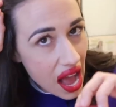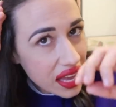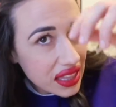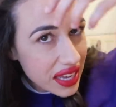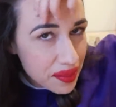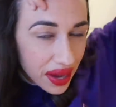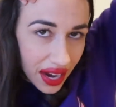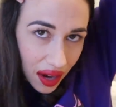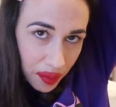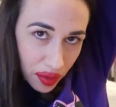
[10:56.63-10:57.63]
I like my
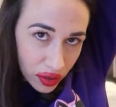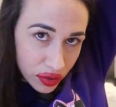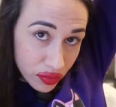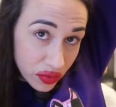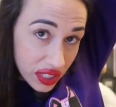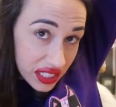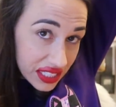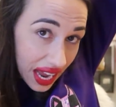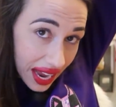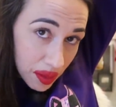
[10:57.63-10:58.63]
hair pulled really
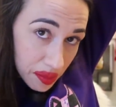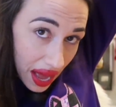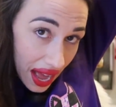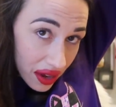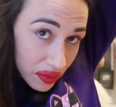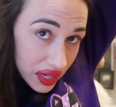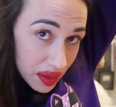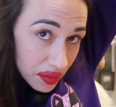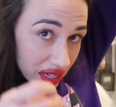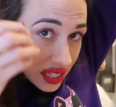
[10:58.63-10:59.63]
tight back when
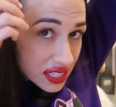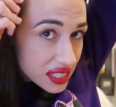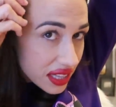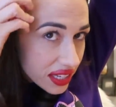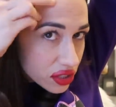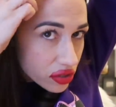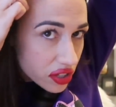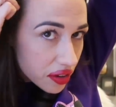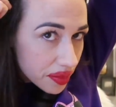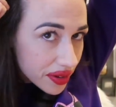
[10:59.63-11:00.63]
I'm Miranda because it like shows
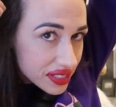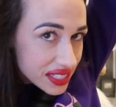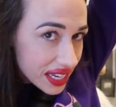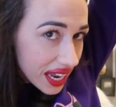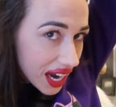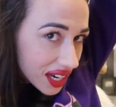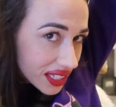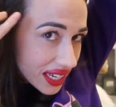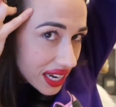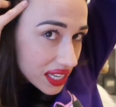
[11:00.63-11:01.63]
off my receding
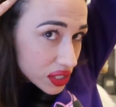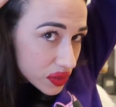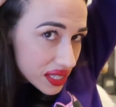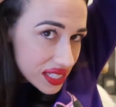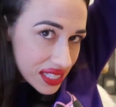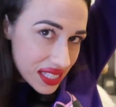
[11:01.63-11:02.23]
hairline, as you can